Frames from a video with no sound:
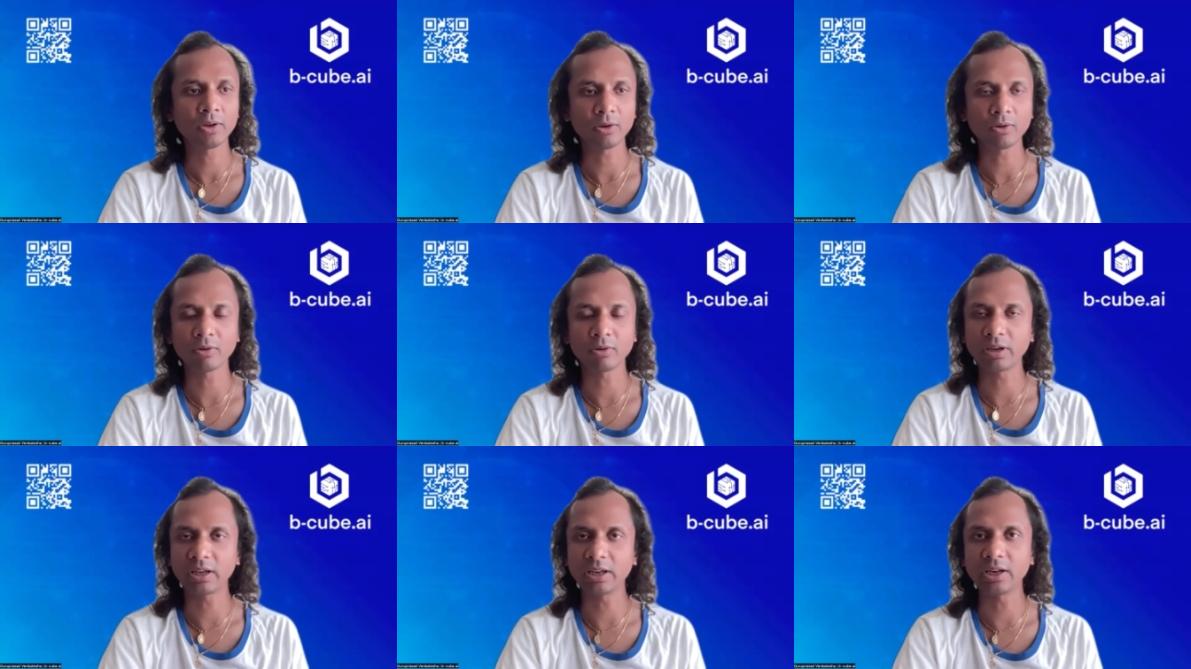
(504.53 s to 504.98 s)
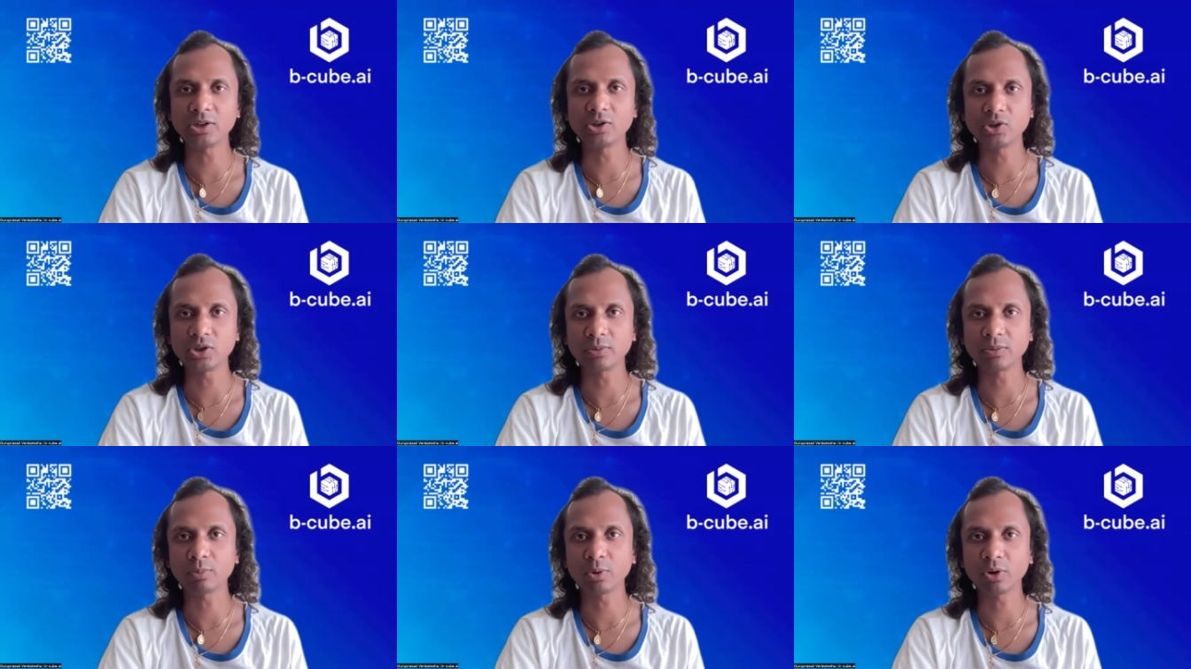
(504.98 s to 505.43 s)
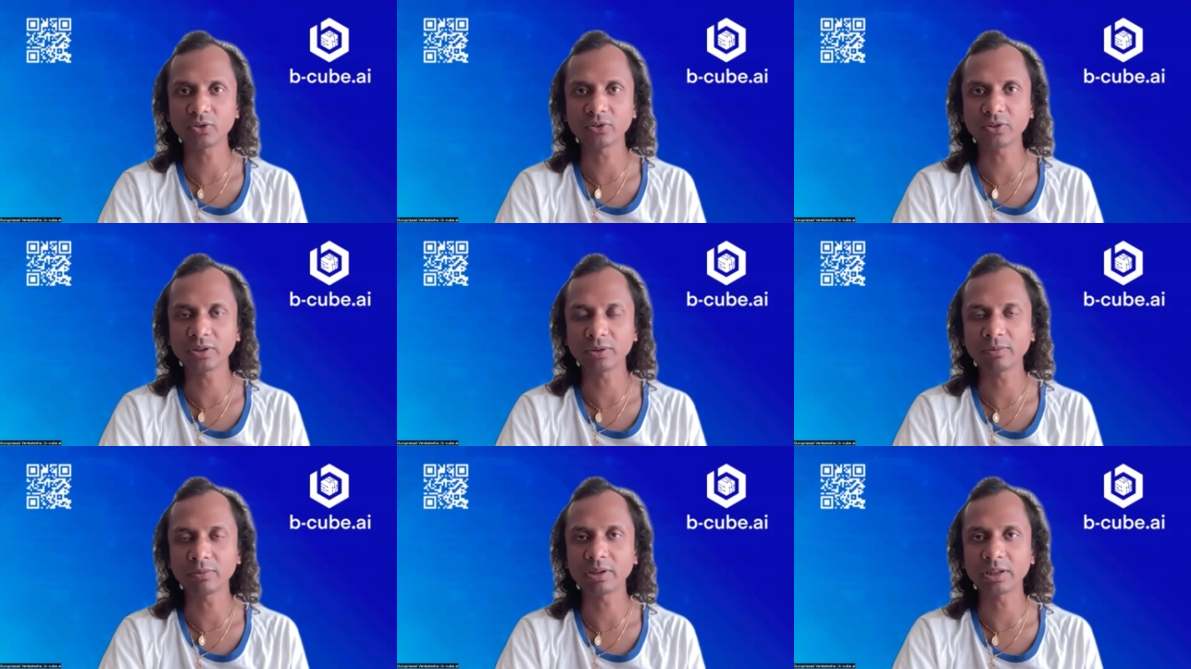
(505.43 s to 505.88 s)
you know energy
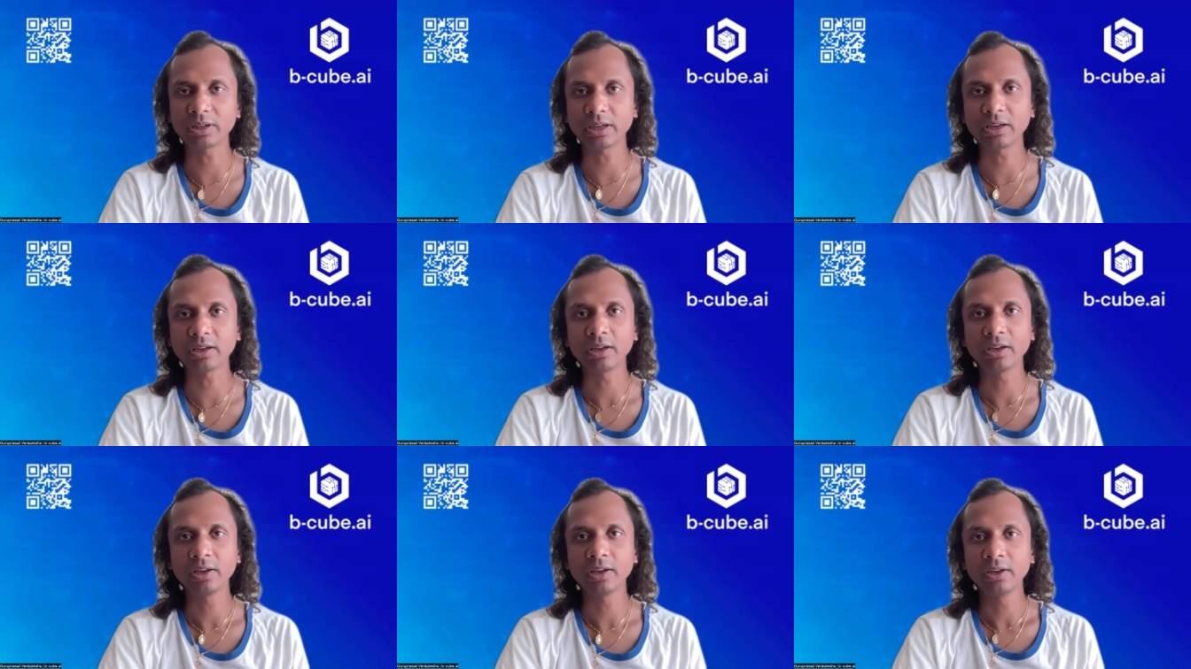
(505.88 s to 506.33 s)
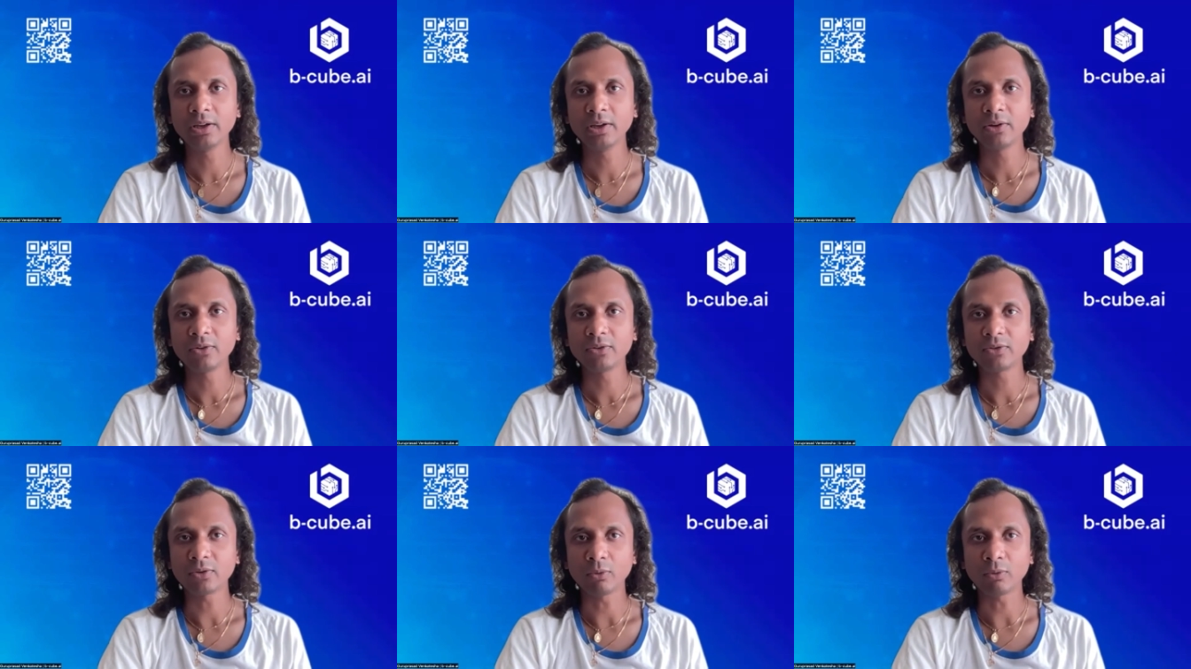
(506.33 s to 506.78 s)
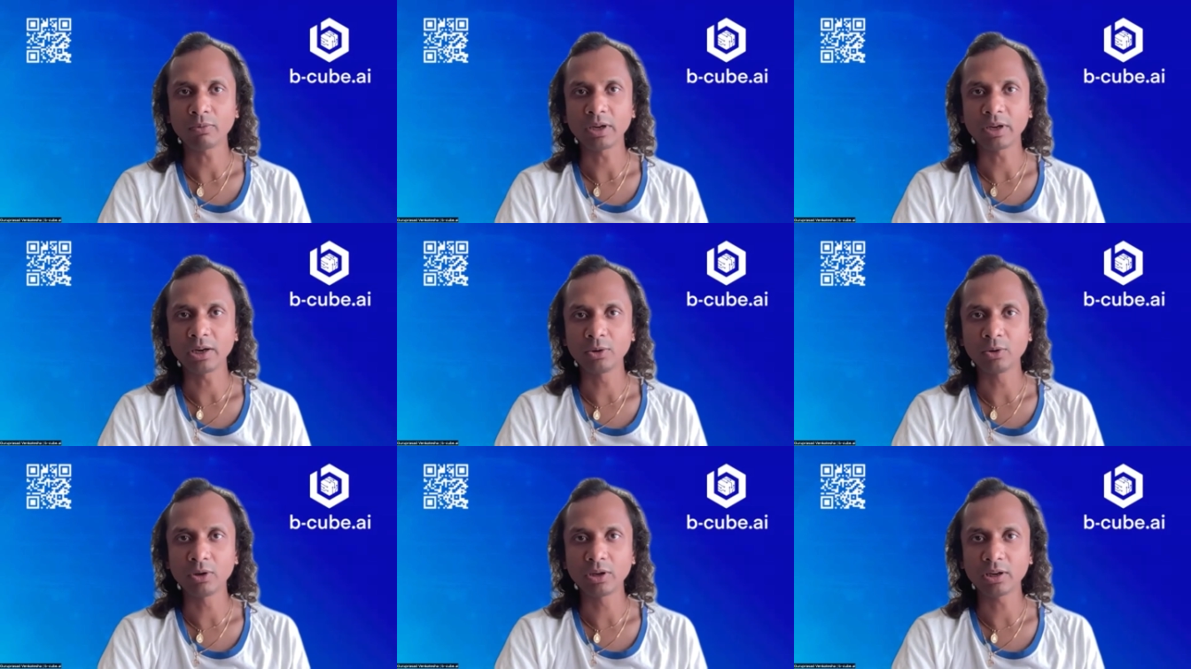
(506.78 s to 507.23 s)
positivity so
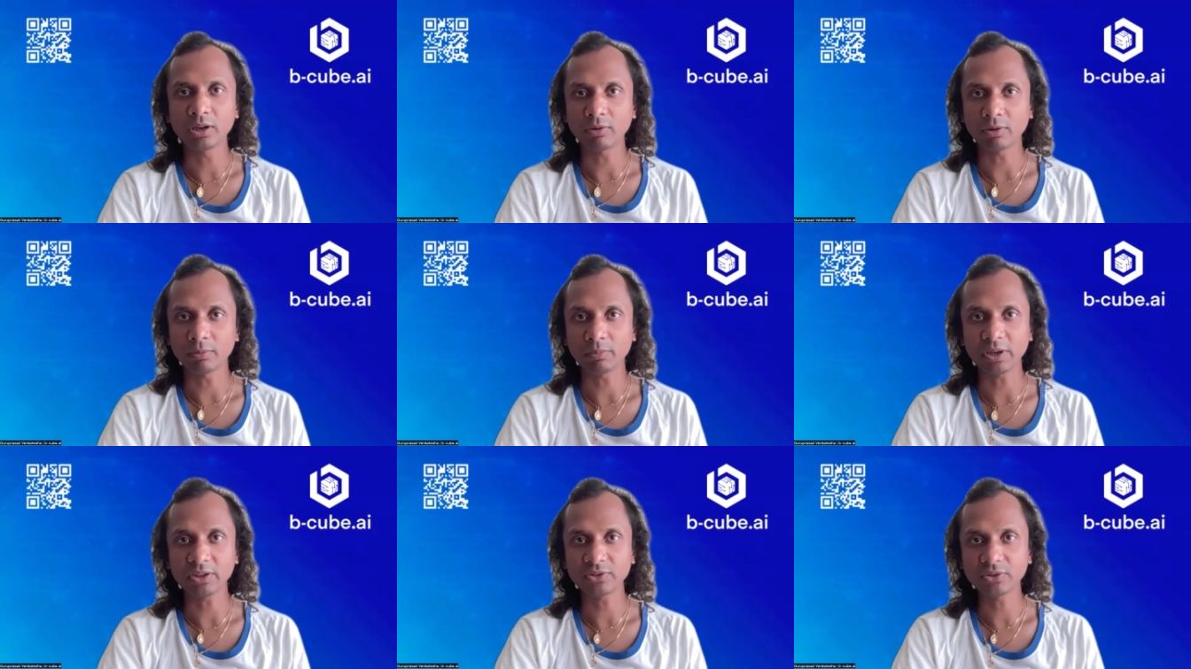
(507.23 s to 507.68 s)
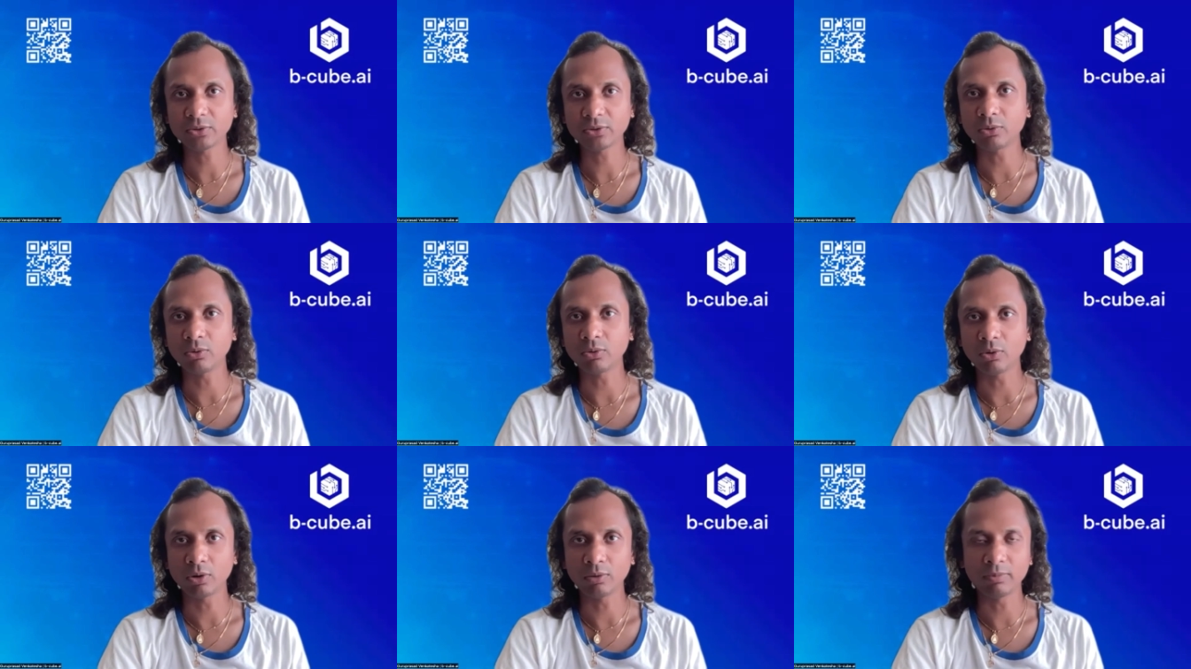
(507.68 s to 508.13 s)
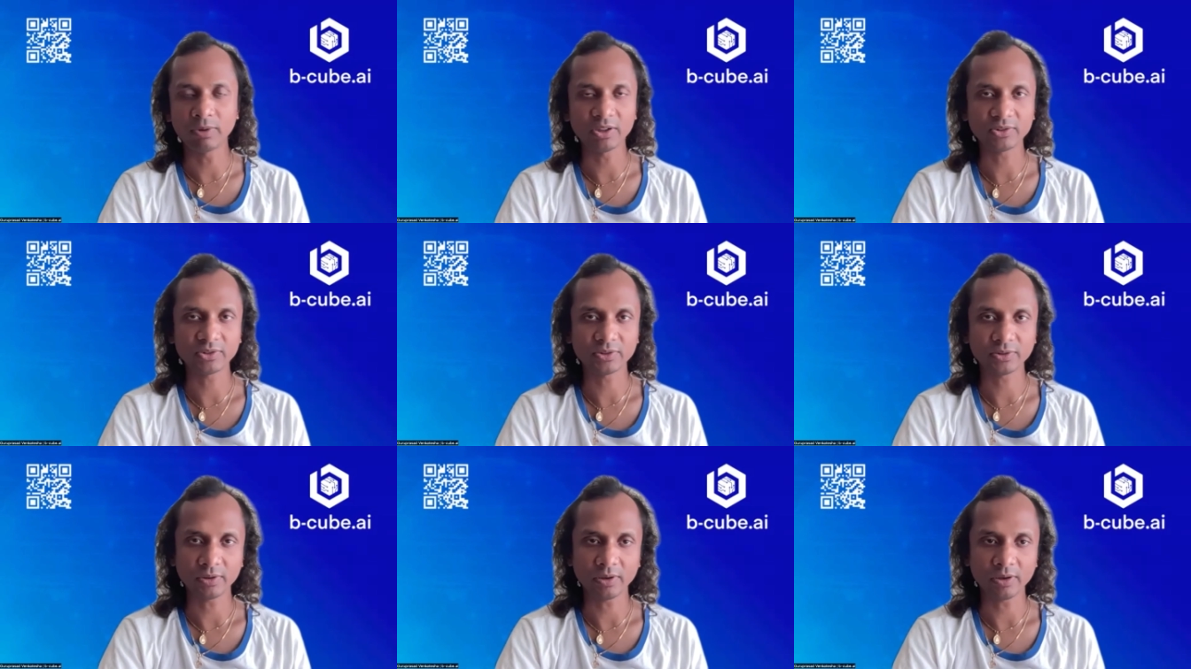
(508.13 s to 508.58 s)
we are doing our best to
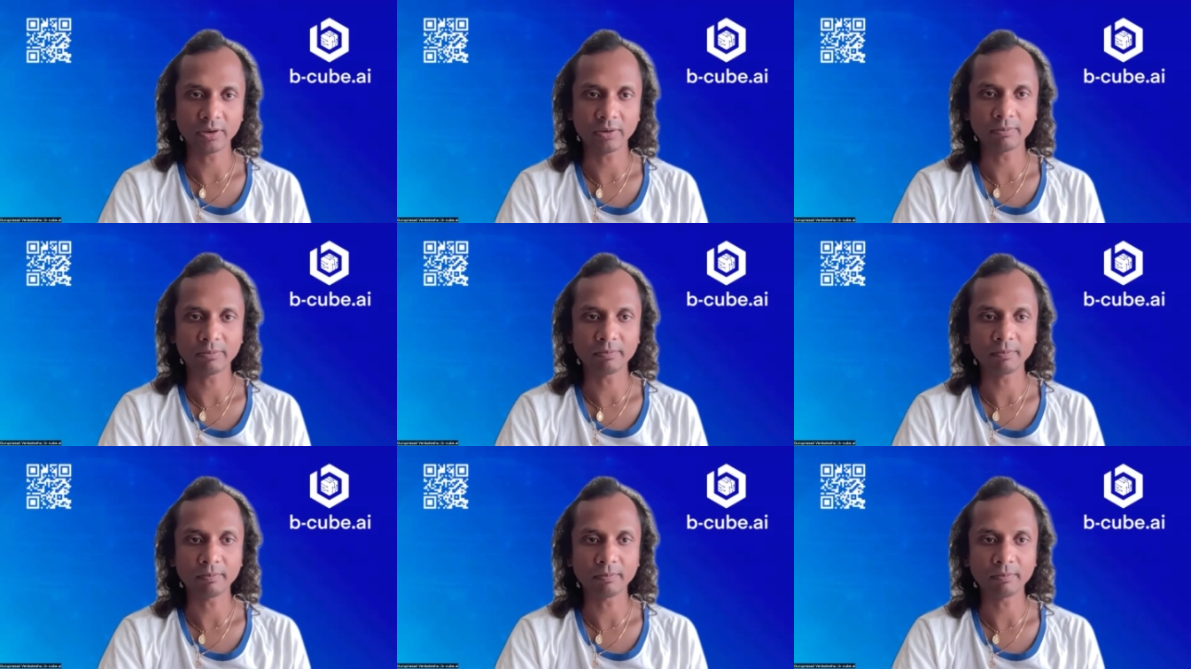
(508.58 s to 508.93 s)
always uh,